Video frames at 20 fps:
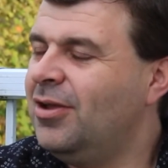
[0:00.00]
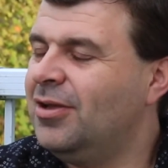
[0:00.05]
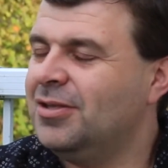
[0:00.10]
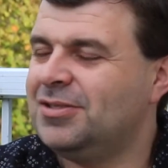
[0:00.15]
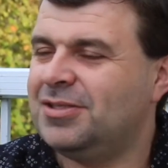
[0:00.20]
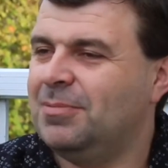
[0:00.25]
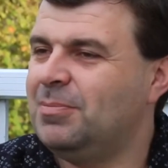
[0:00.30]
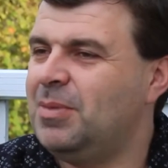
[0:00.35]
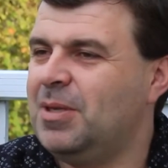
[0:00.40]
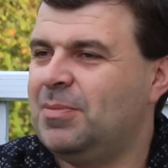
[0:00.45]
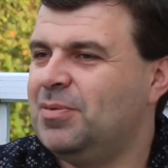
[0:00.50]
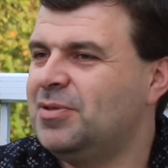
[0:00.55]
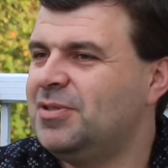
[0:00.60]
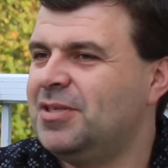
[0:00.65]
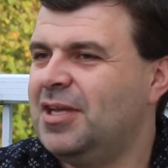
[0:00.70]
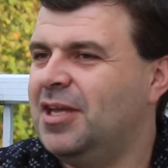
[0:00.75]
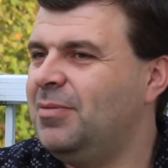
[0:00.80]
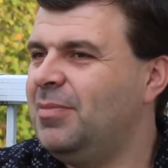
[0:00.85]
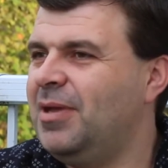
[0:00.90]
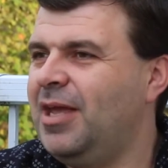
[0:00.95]
Some people
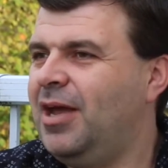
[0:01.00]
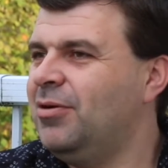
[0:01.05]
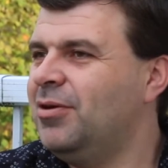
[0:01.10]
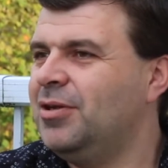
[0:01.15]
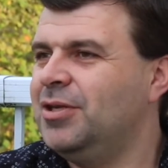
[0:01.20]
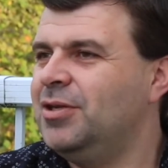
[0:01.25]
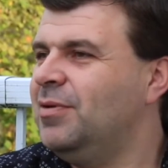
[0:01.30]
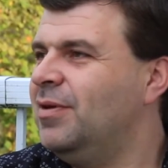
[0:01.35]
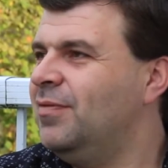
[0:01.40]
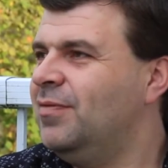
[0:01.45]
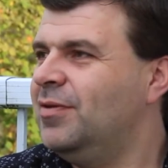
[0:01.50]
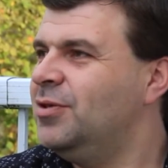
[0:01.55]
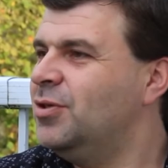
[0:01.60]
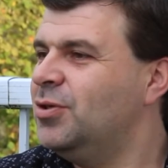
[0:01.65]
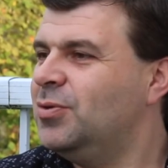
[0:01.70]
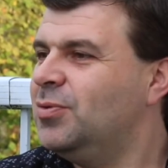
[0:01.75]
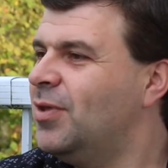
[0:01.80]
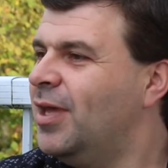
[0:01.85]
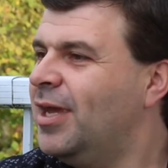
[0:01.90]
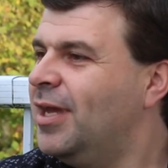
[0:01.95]
say to me, how can you even
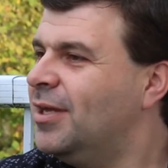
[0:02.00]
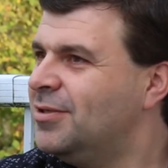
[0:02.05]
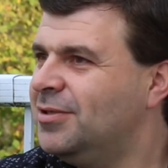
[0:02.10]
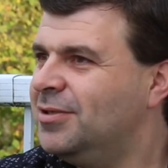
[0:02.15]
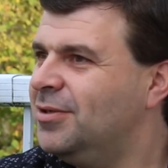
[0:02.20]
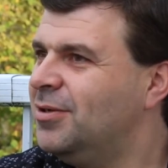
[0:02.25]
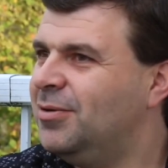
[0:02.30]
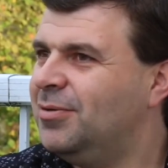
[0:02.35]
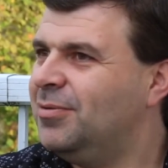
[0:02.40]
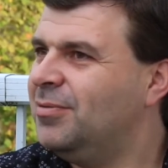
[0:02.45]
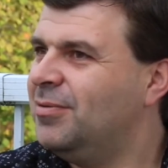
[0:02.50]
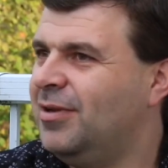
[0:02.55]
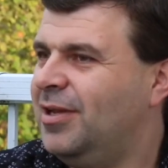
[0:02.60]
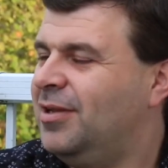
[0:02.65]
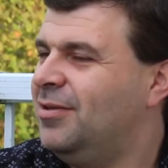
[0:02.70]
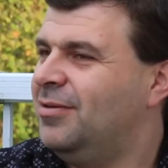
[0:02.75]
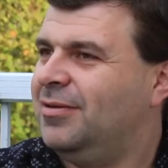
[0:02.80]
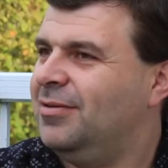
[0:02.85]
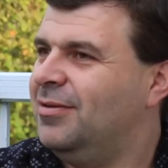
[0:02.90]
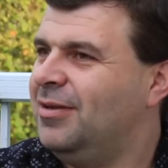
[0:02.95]
do that? You
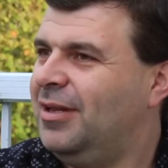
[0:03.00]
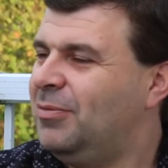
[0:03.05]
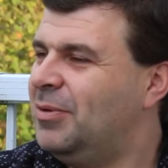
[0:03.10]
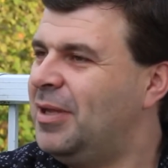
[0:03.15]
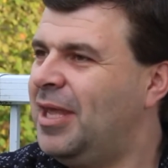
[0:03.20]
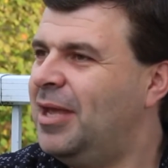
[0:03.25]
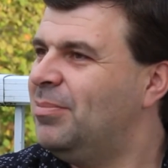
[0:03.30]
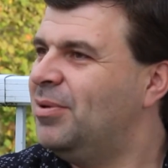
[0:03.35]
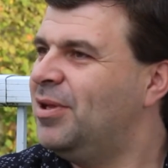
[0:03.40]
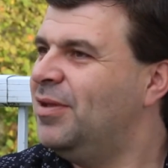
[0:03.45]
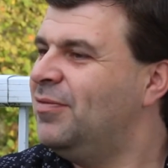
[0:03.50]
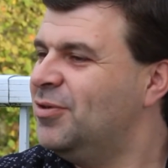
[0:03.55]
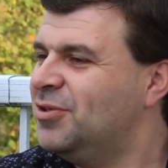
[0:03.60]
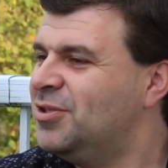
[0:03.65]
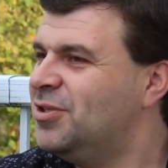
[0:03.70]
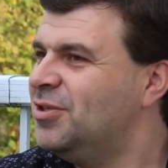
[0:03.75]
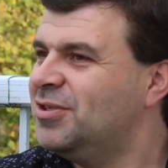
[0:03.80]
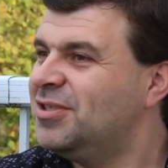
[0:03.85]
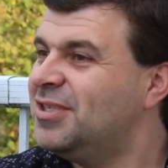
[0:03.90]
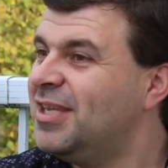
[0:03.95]
know, we can't believe you're
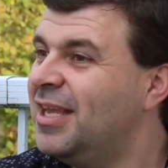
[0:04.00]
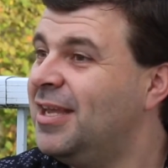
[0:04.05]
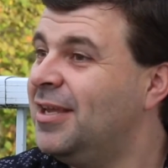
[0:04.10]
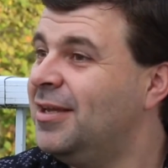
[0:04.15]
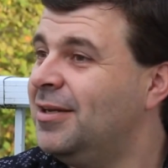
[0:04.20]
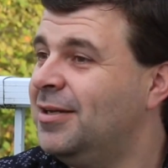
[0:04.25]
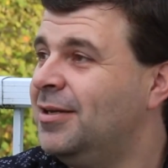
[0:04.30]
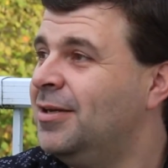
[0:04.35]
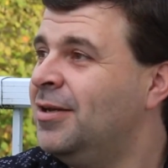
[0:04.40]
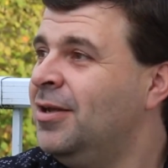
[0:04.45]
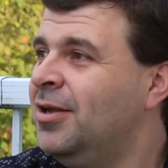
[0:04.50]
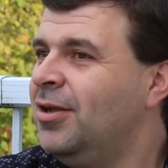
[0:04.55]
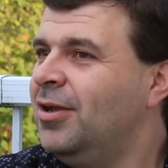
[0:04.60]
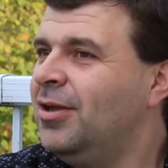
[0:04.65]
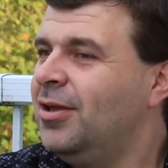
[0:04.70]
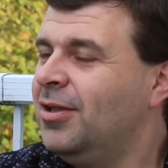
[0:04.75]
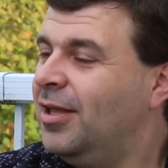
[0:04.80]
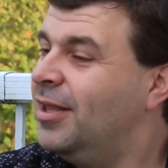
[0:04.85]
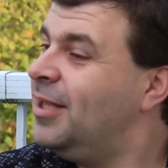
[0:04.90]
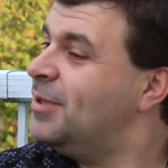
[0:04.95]
still sane. And
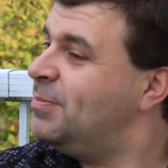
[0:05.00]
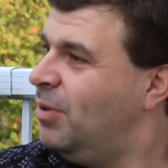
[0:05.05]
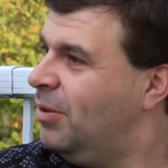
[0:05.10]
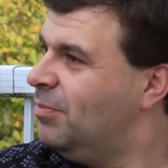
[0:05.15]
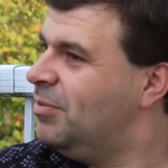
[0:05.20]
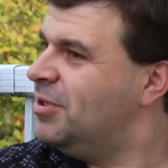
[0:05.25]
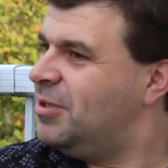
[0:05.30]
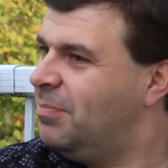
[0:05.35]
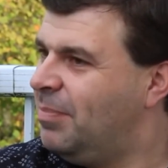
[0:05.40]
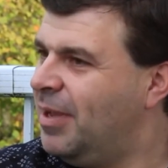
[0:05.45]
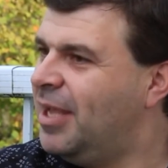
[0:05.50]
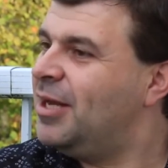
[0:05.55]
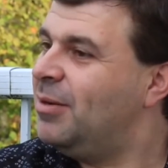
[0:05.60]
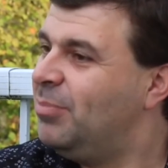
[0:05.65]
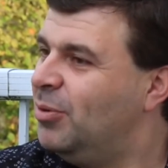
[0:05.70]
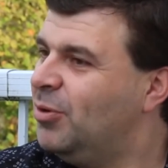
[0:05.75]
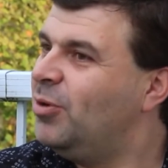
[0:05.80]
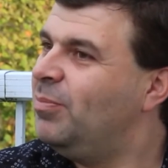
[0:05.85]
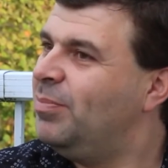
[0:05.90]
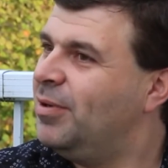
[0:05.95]
that's probably
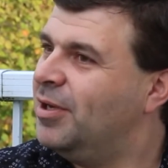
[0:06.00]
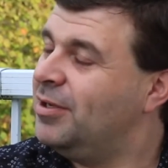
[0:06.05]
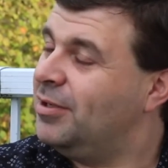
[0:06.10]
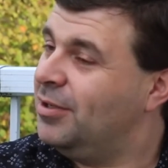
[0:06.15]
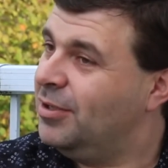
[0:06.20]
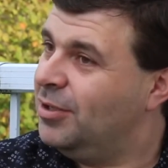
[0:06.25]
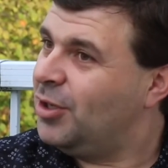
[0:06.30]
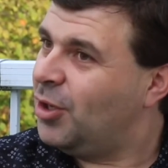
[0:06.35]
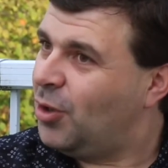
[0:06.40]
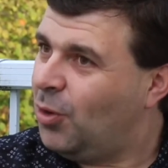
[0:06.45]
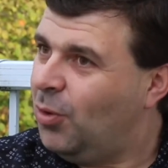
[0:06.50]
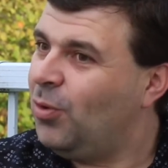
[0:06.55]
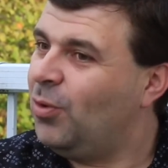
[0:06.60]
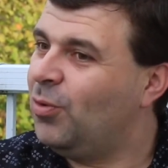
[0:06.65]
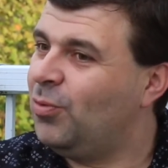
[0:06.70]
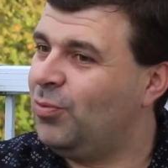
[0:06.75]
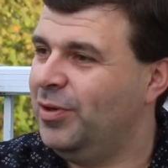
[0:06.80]
debatable, but Nicole